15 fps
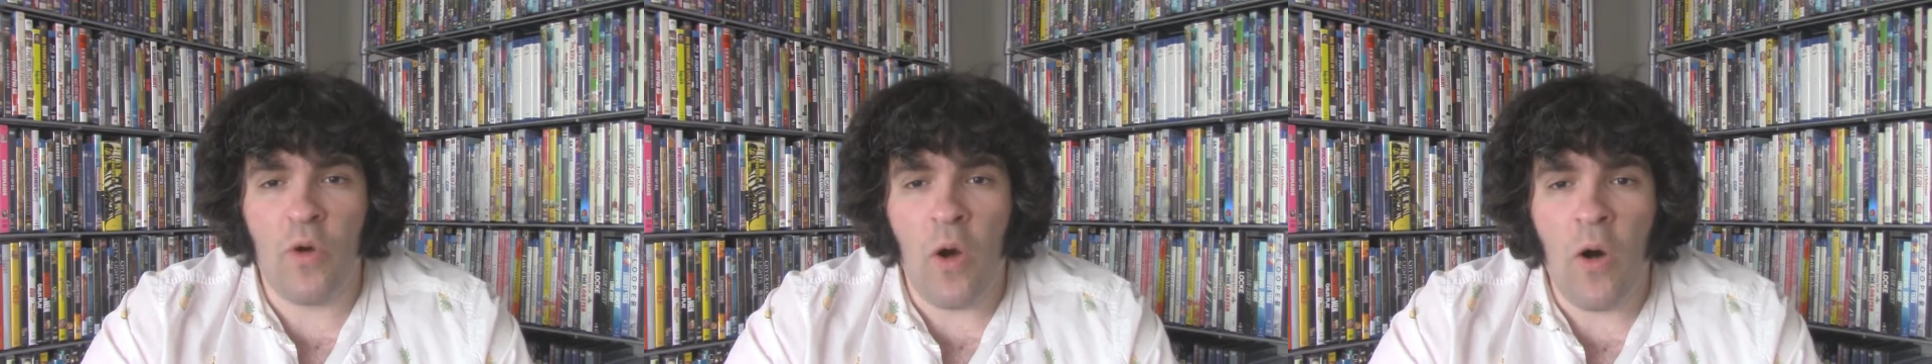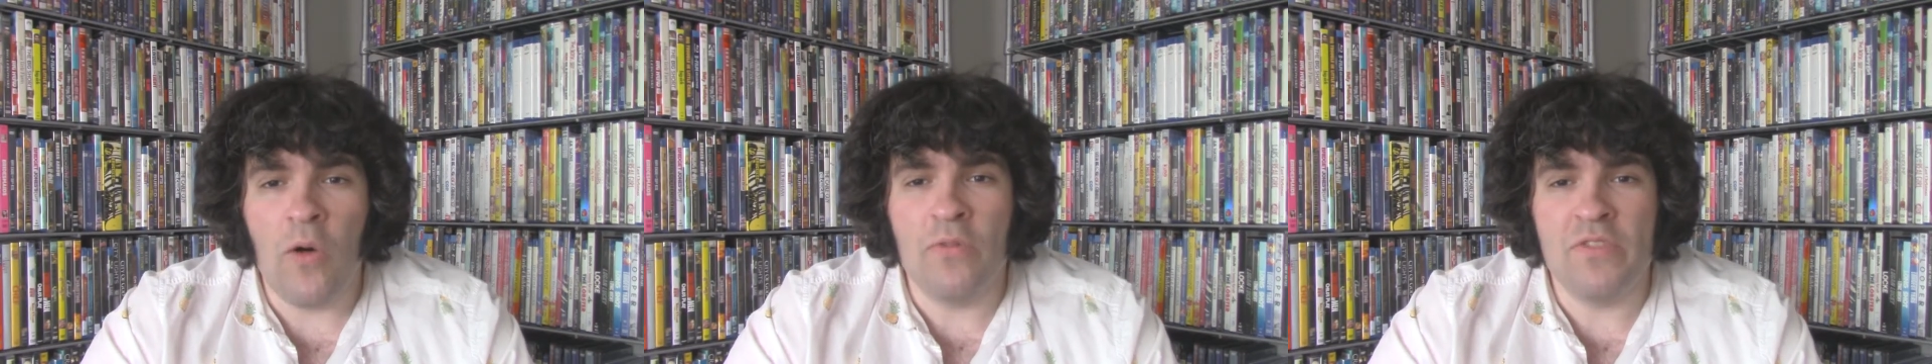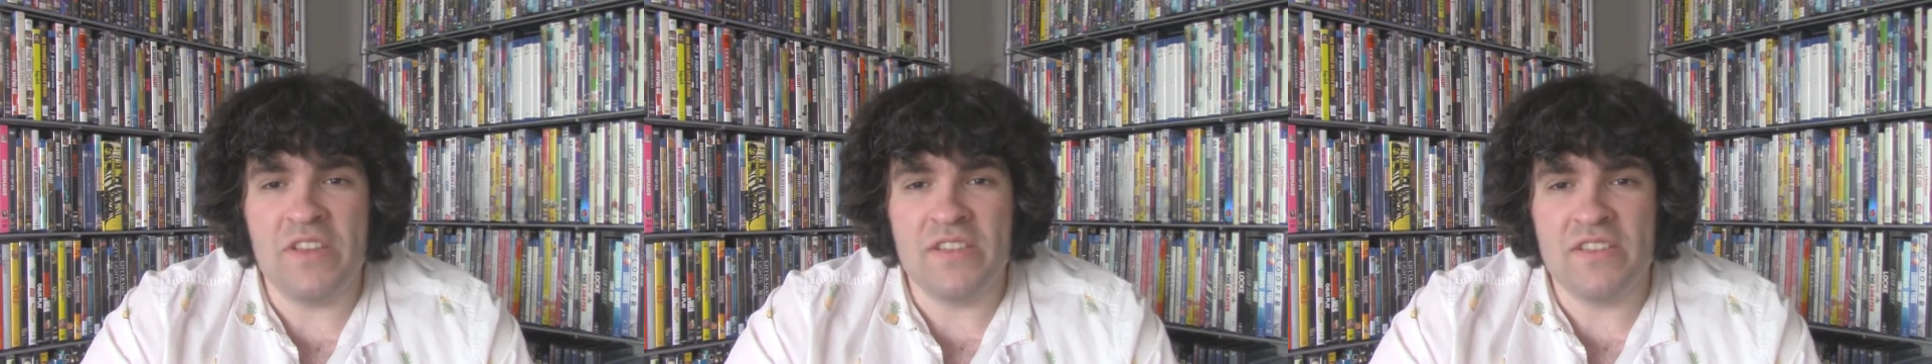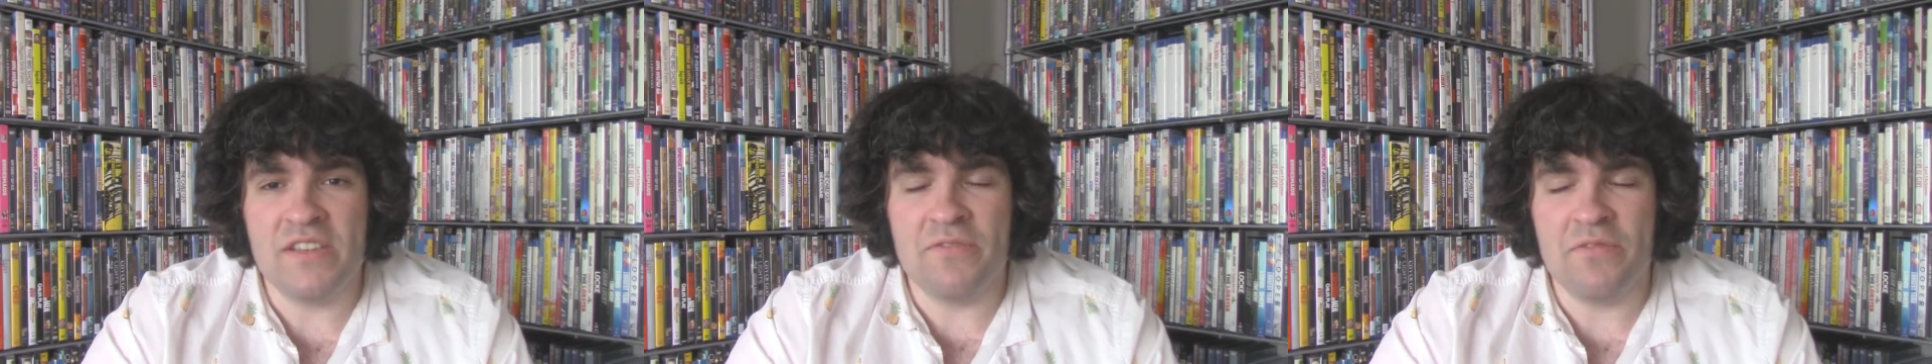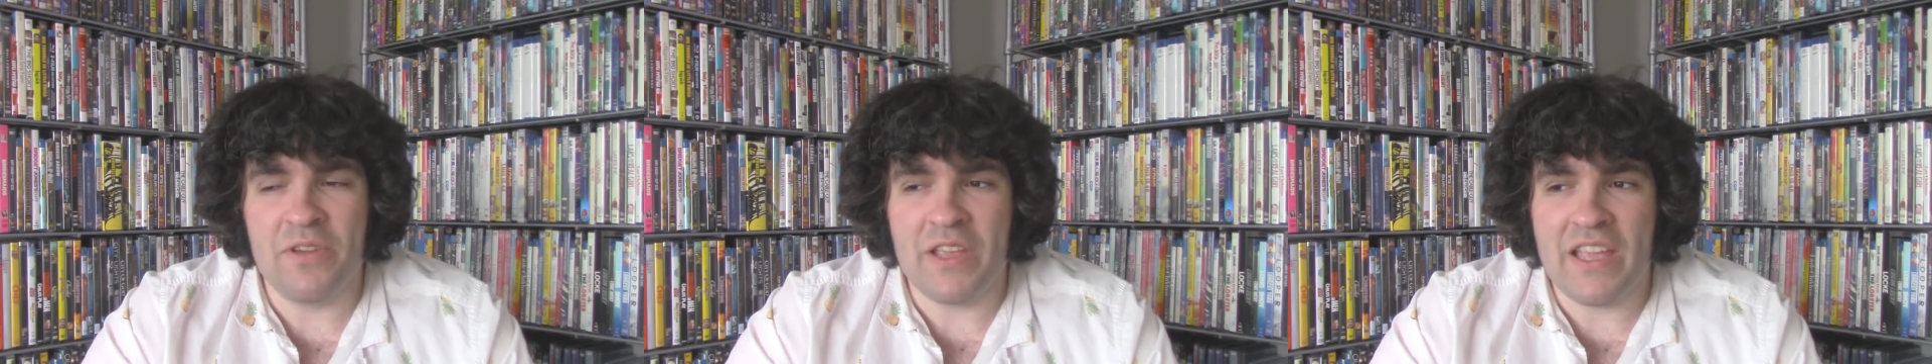all these
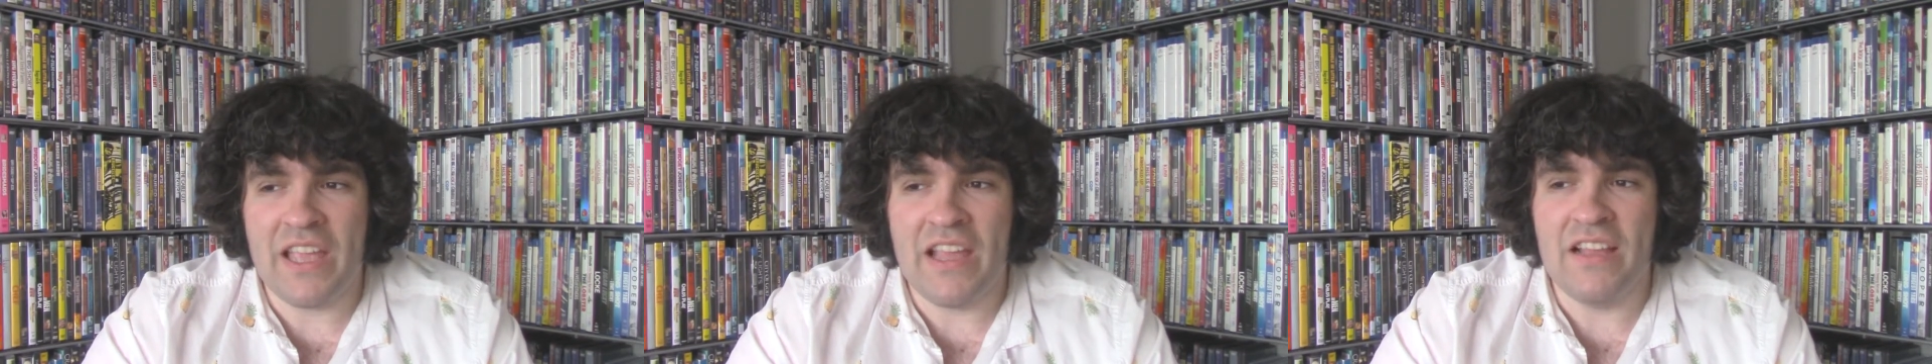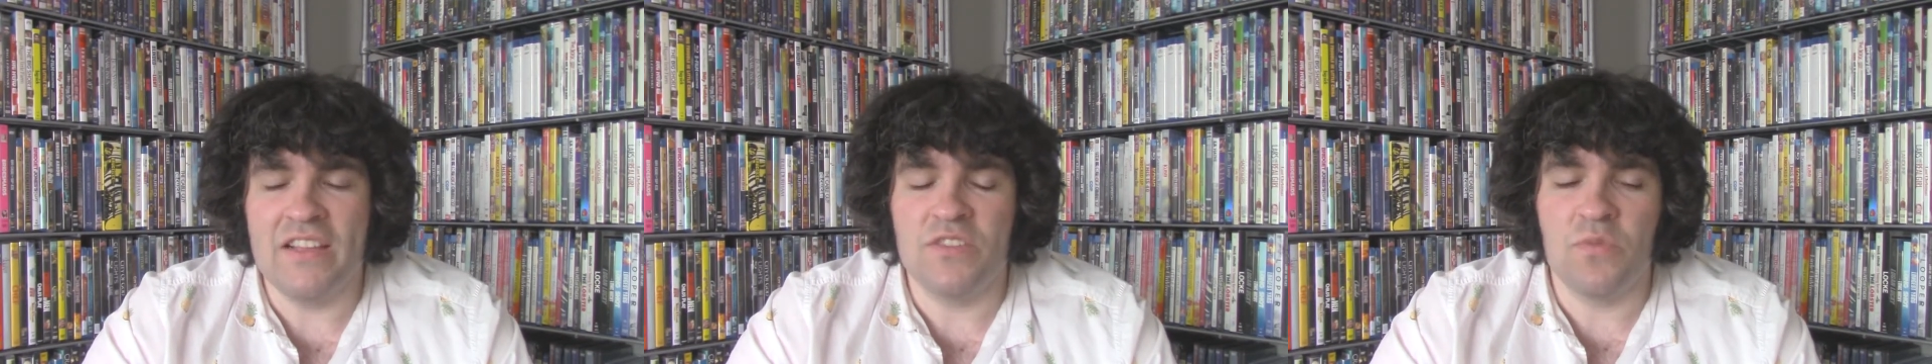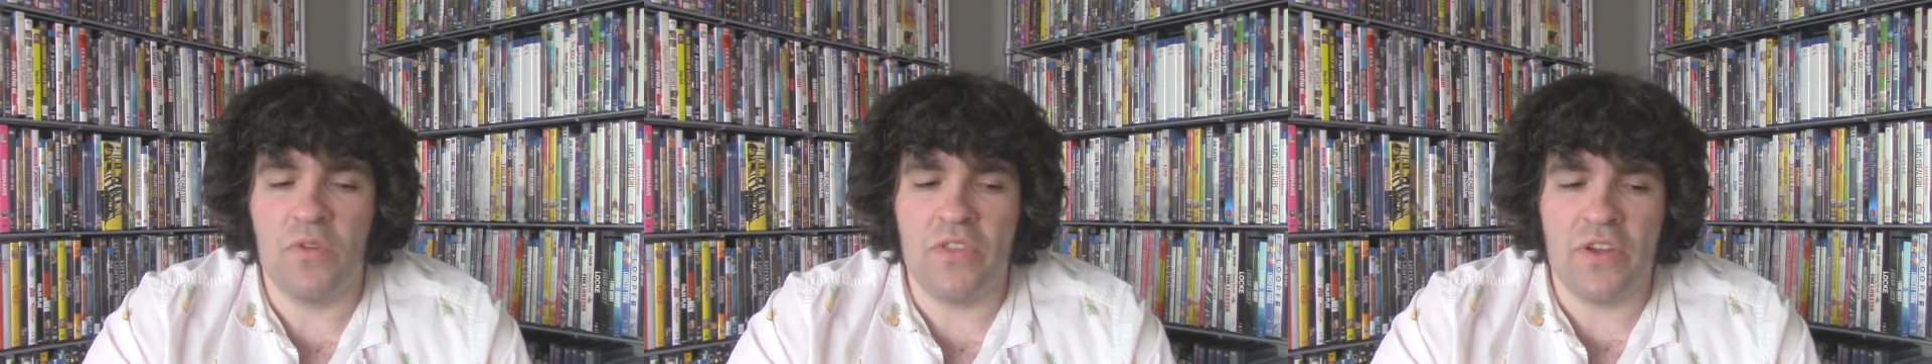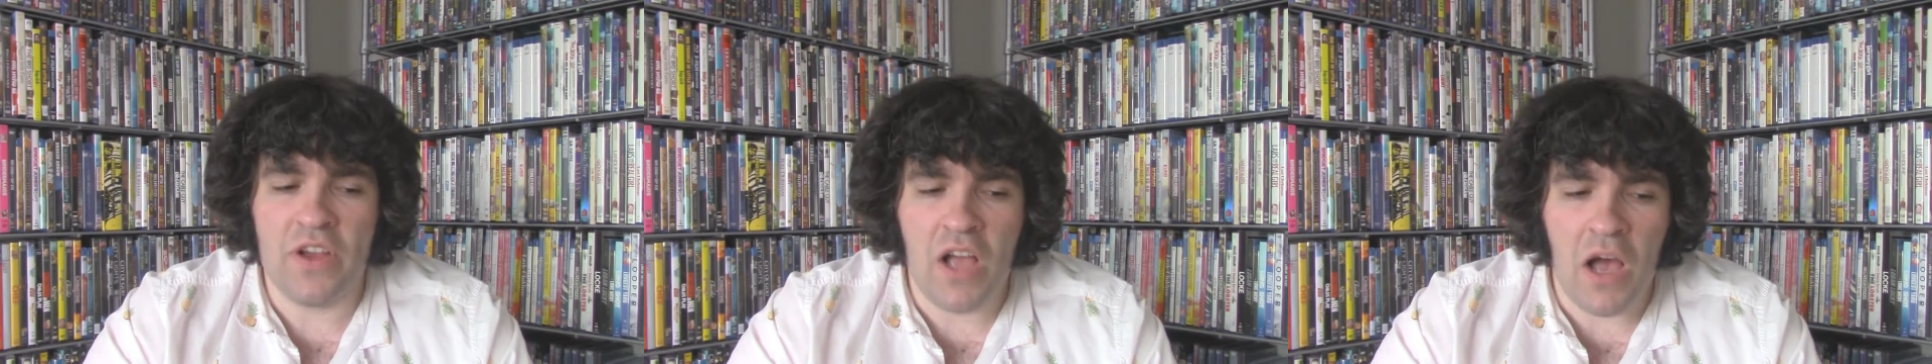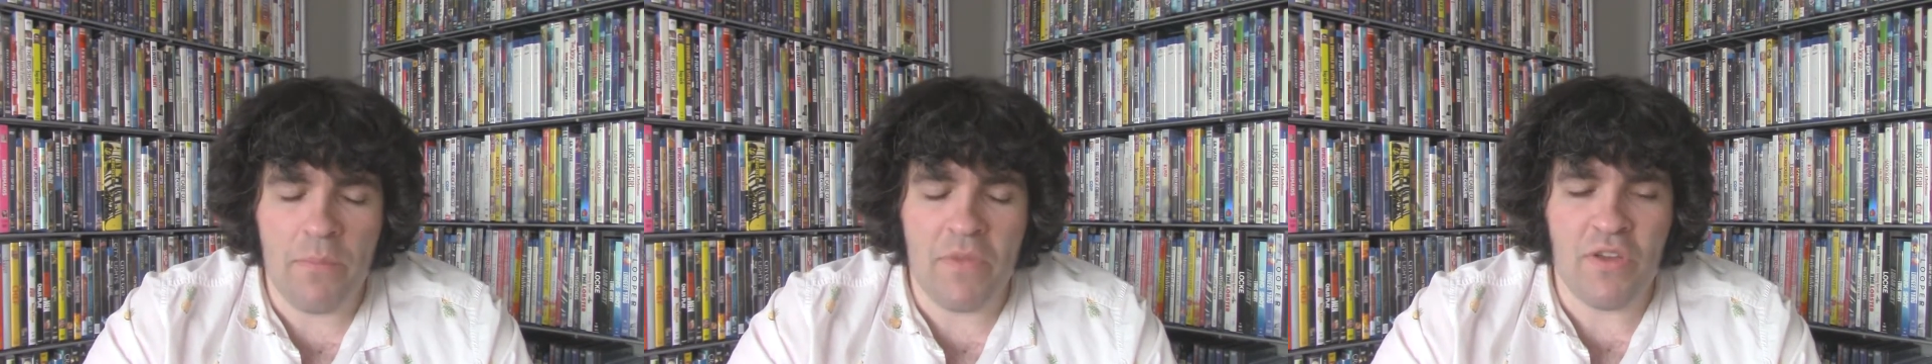different kids where they're
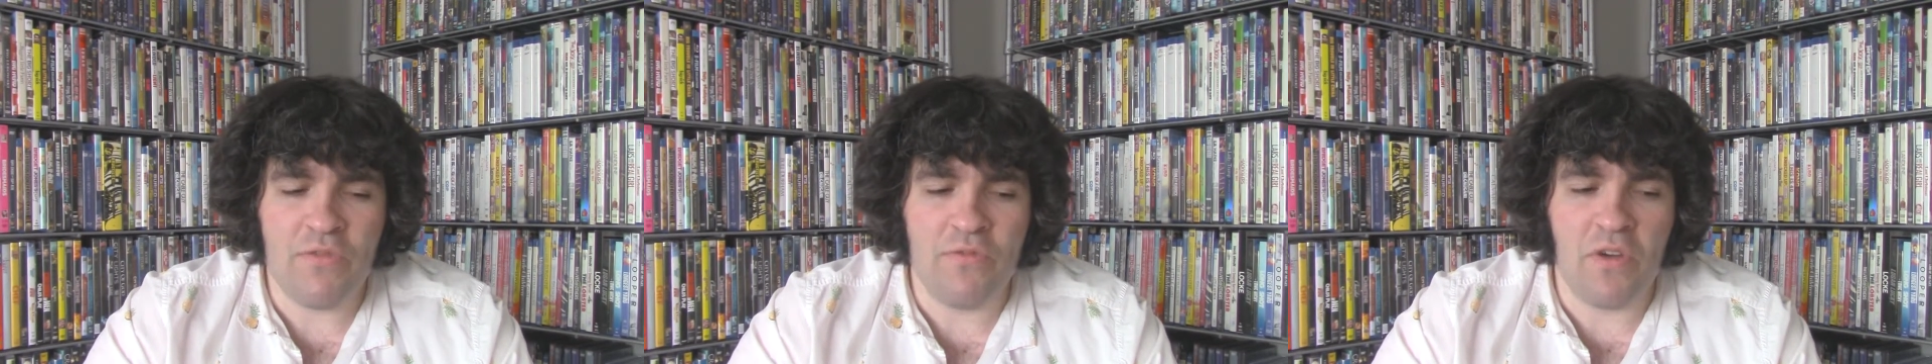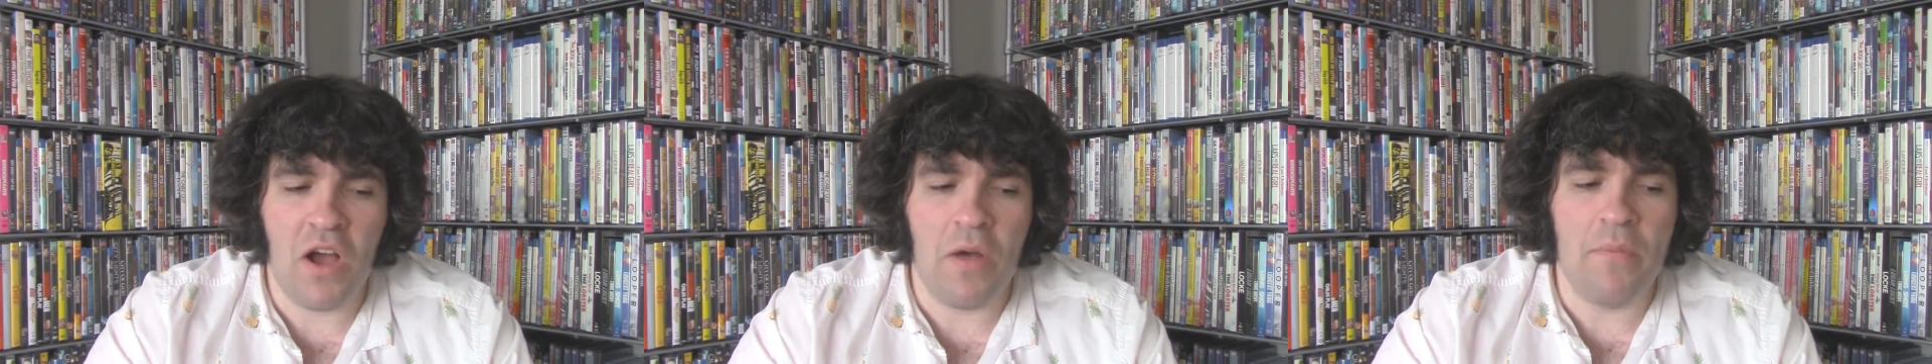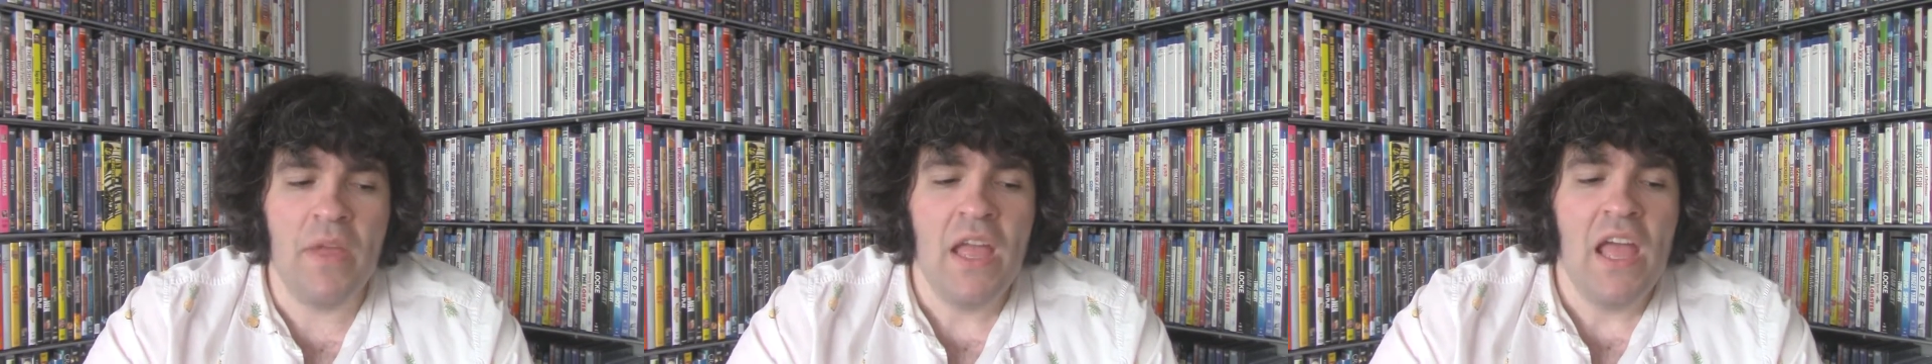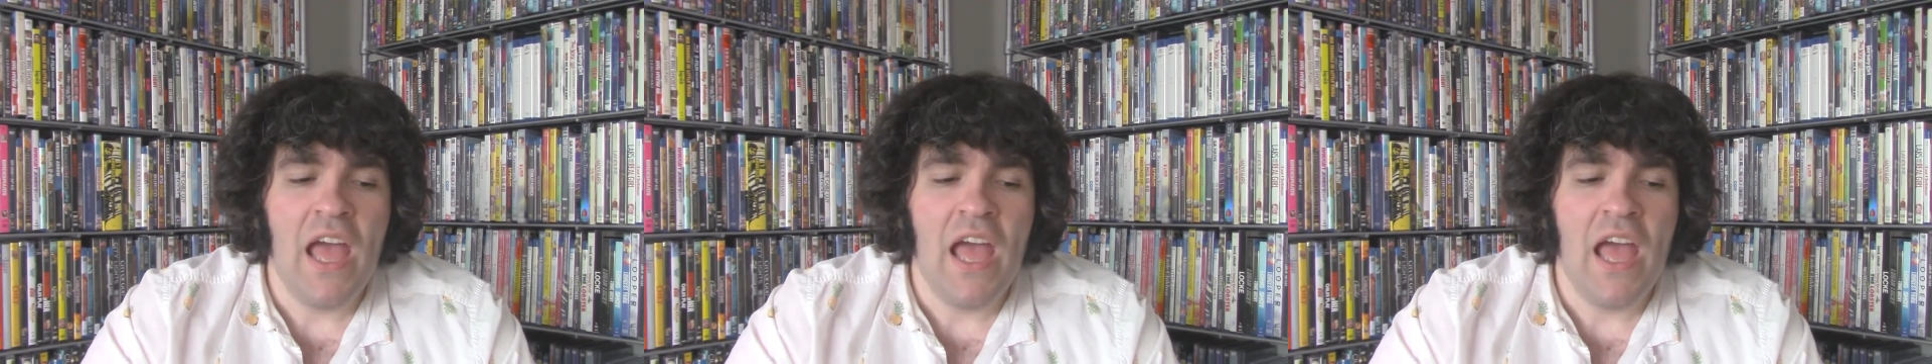coming from